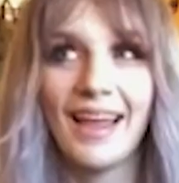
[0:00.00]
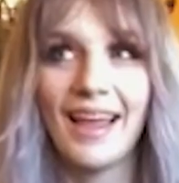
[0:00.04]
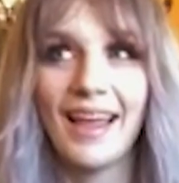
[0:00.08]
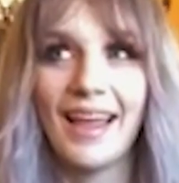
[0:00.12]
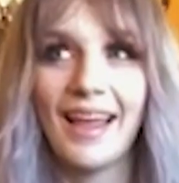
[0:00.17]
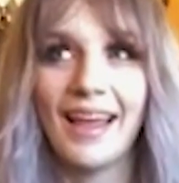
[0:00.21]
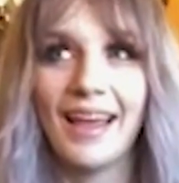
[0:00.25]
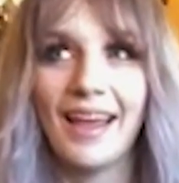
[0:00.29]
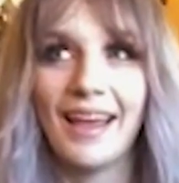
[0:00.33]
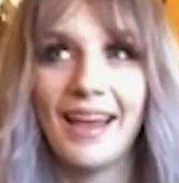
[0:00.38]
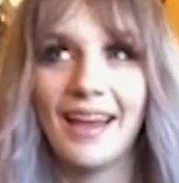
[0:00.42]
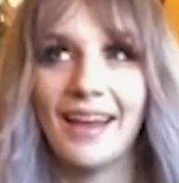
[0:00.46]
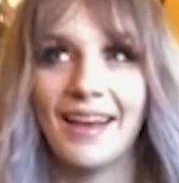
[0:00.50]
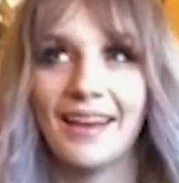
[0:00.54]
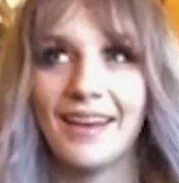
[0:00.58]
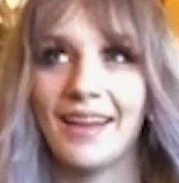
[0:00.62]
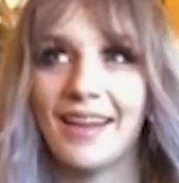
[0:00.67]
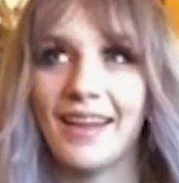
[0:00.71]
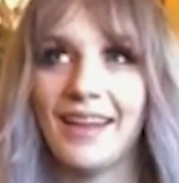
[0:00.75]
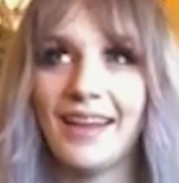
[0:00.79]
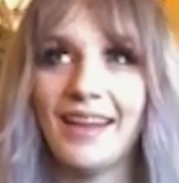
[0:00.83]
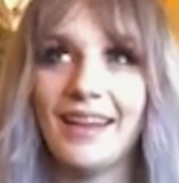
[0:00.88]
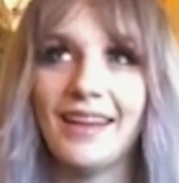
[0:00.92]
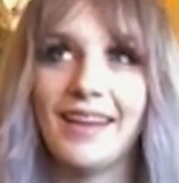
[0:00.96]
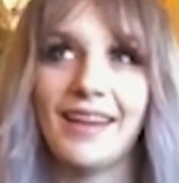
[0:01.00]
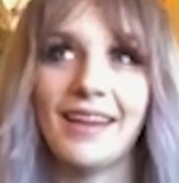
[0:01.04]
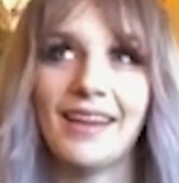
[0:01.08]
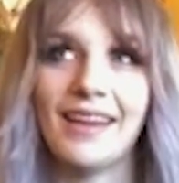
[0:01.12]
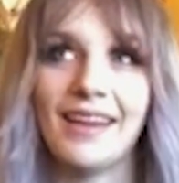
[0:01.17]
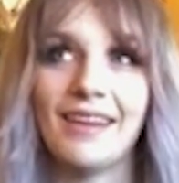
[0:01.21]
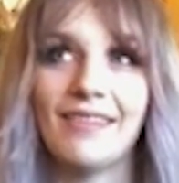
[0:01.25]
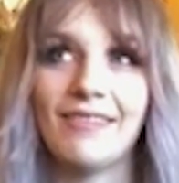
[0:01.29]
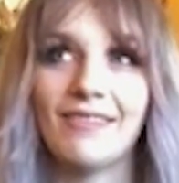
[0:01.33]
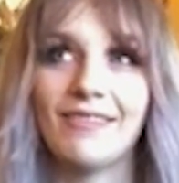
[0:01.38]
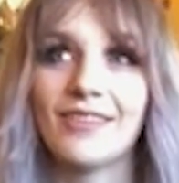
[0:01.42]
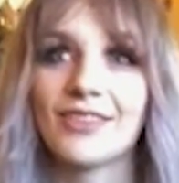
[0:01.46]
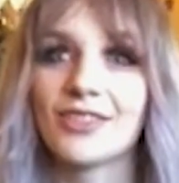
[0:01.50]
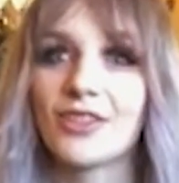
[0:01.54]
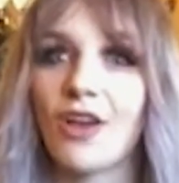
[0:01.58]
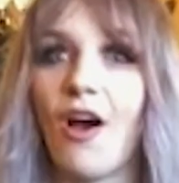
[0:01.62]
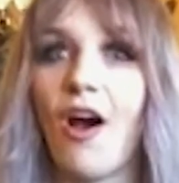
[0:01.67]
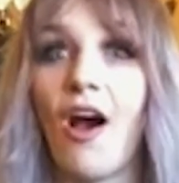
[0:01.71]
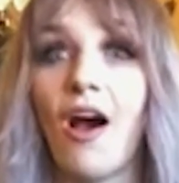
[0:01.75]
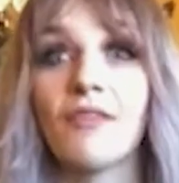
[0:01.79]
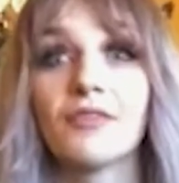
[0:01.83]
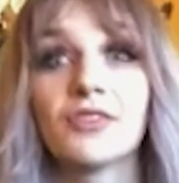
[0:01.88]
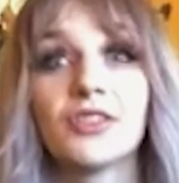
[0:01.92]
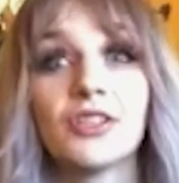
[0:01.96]
And it was
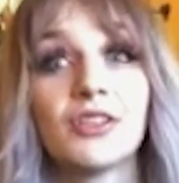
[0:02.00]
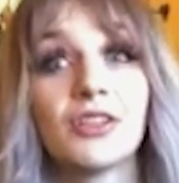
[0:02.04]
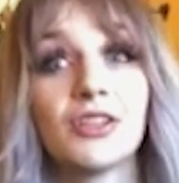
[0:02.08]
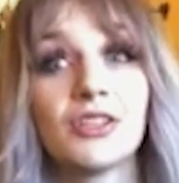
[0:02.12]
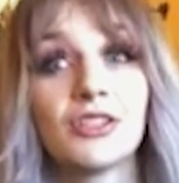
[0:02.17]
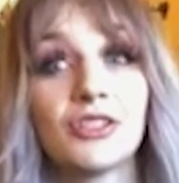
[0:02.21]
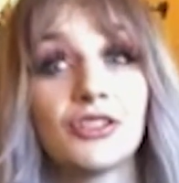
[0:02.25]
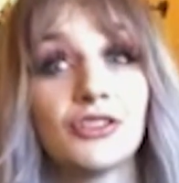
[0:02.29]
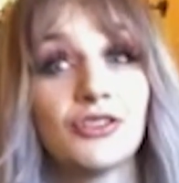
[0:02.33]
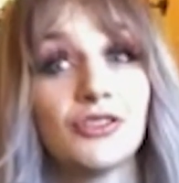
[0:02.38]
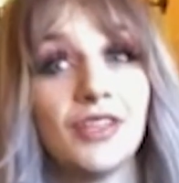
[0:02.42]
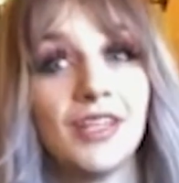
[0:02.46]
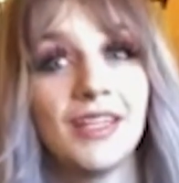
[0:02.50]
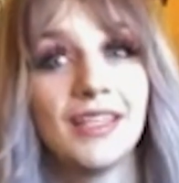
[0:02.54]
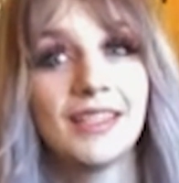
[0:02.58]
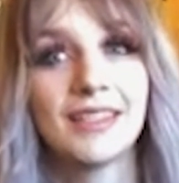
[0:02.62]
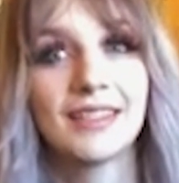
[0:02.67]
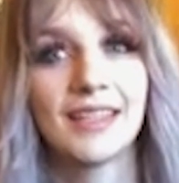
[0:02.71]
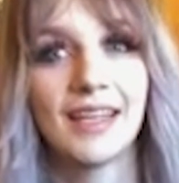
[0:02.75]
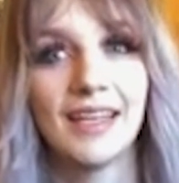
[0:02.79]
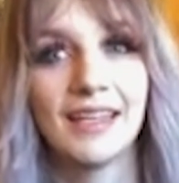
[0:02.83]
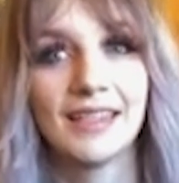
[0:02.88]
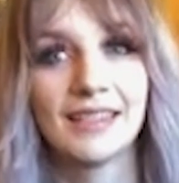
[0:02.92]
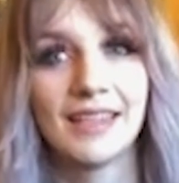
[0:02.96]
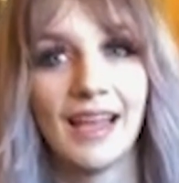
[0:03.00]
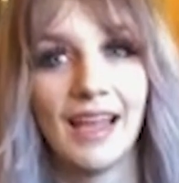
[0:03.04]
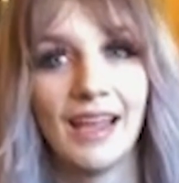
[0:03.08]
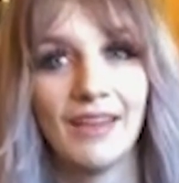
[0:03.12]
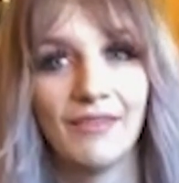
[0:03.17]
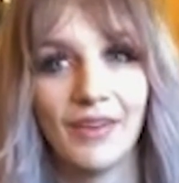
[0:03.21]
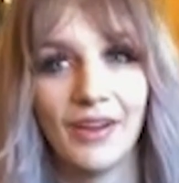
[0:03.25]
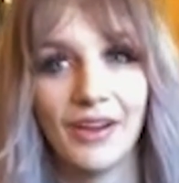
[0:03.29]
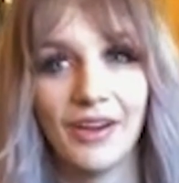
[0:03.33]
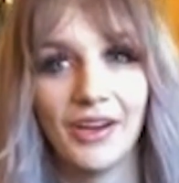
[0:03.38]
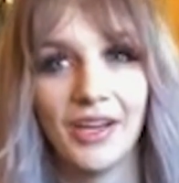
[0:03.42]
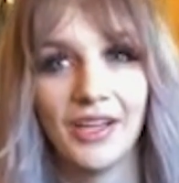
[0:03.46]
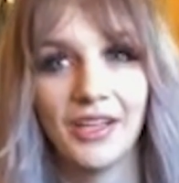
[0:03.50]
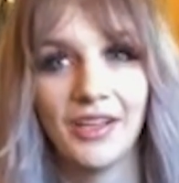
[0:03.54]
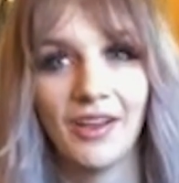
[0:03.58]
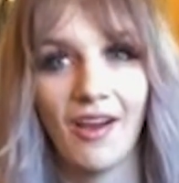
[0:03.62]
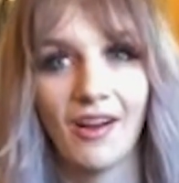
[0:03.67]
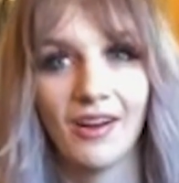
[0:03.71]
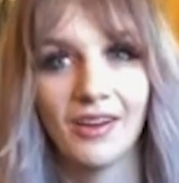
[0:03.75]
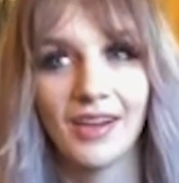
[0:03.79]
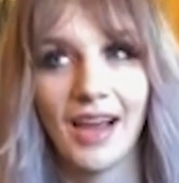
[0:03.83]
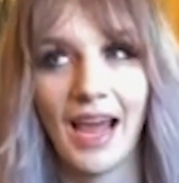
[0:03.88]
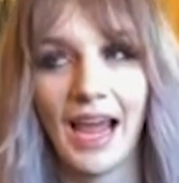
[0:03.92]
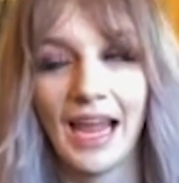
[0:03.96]
off to the streets as a very
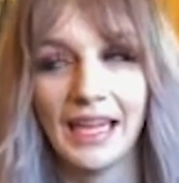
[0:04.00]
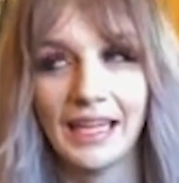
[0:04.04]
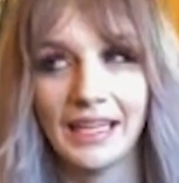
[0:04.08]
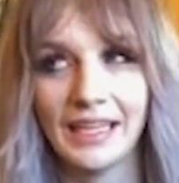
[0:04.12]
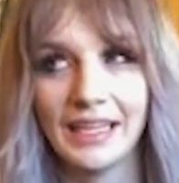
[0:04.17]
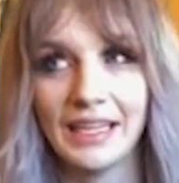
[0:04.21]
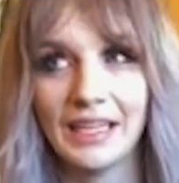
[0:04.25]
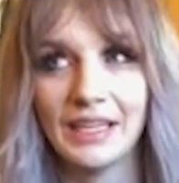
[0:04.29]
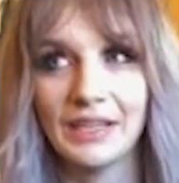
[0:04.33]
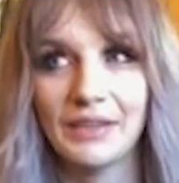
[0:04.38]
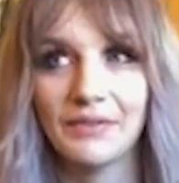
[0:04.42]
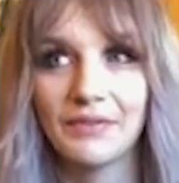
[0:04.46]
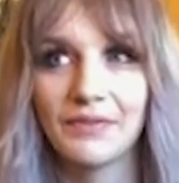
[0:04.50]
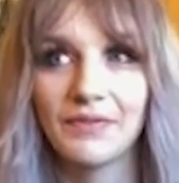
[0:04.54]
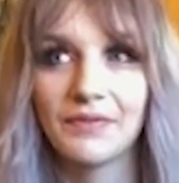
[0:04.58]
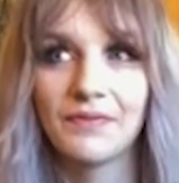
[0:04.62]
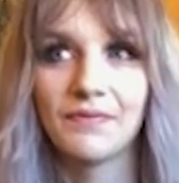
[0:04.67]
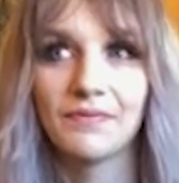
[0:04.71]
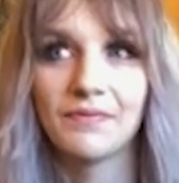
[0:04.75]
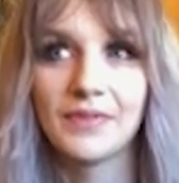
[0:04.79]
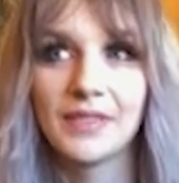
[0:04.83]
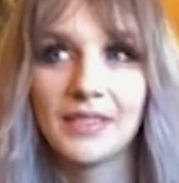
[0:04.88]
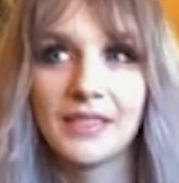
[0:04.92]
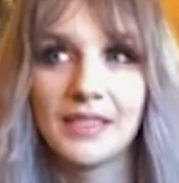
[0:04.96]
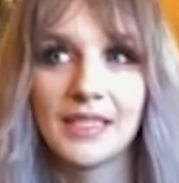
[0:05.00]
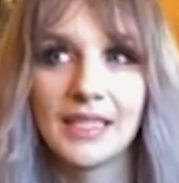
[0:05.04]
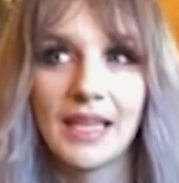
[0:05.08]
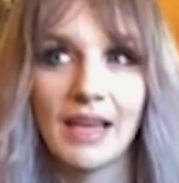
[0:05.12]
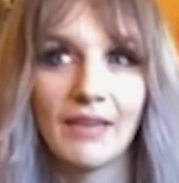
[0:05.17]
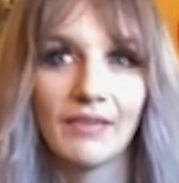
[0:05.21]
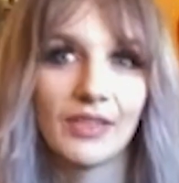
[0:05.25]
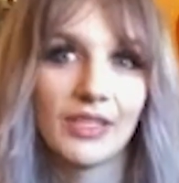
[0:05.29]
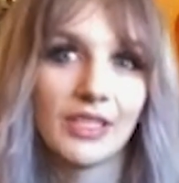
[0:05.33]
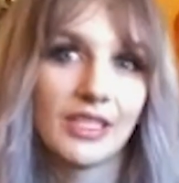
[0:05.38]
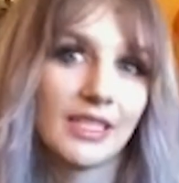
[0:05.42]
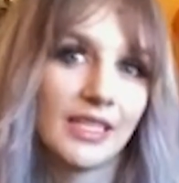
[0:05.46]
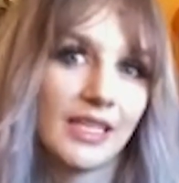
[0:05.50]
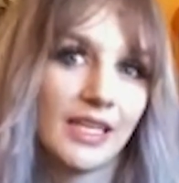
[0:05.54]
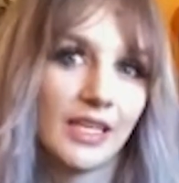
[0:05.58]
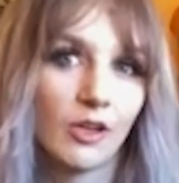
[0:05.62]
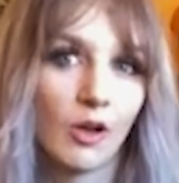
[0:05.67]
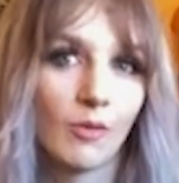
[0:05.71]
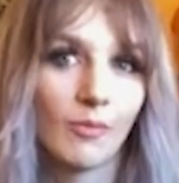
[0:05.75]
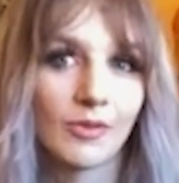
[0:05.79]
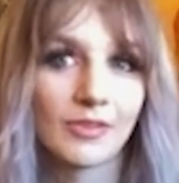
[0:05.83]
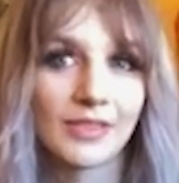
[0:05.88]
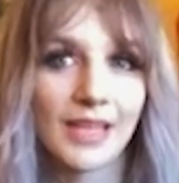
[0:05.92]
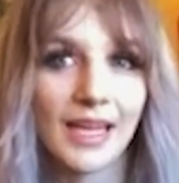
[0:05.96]
young, naive
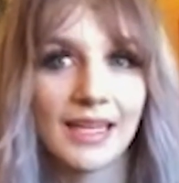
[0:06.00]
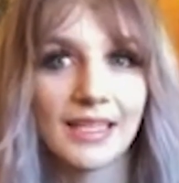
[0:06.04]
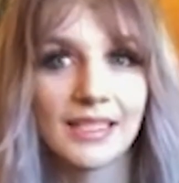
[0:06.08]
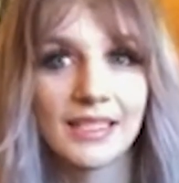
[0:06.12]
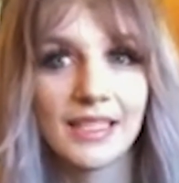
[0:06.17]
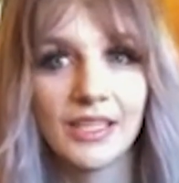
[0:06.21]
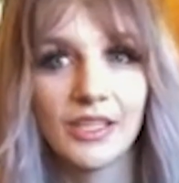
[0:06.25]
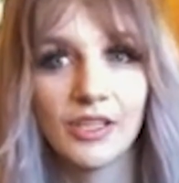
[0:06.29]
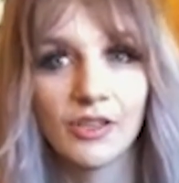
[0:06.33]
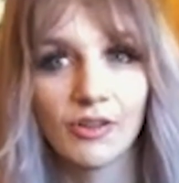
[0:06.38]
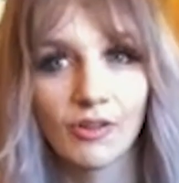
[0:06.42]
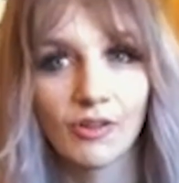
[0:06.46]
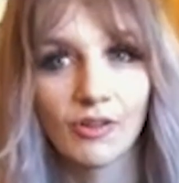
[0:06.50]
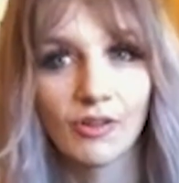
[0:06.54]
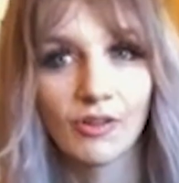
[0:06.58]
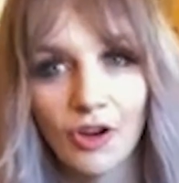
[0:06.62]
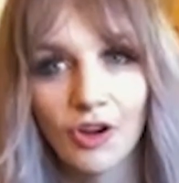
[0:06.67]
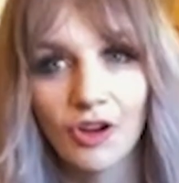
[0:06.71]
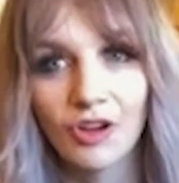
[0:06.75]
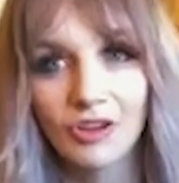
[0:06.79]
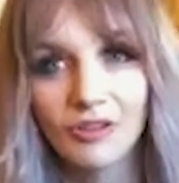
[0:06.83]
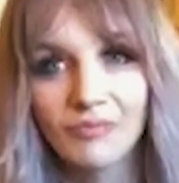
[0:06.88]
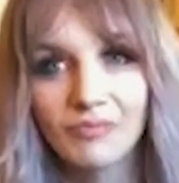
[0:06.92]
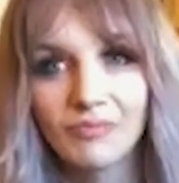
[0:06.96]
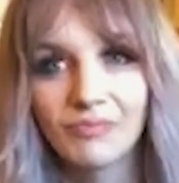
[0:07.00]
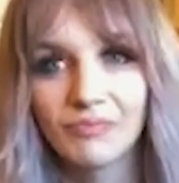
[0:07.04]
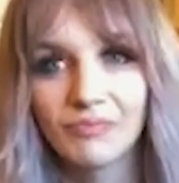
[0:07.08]
17, almost 18 year old girl.